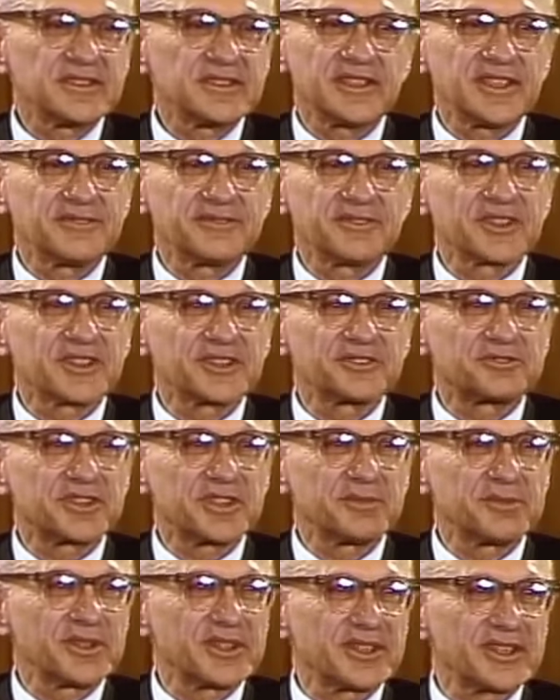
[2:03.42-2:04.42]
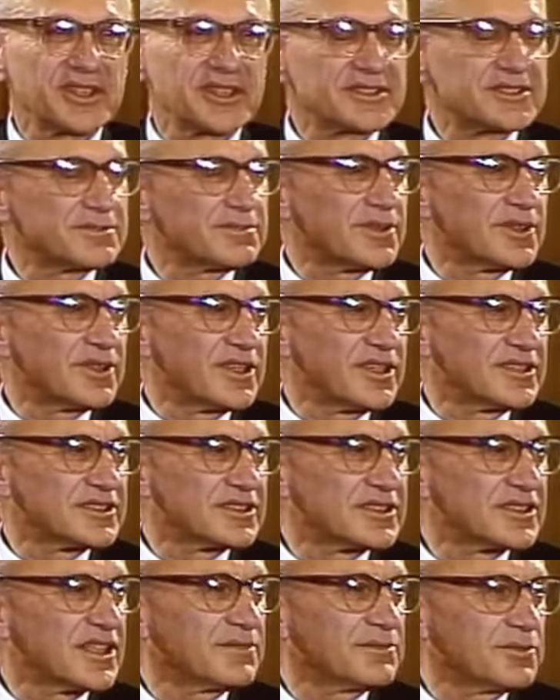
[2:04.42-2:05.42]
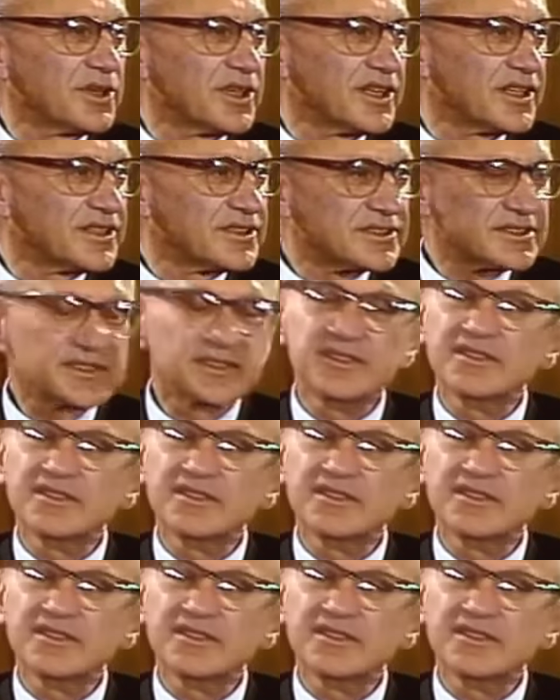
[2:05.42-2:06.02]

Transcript: It even contributed in some ways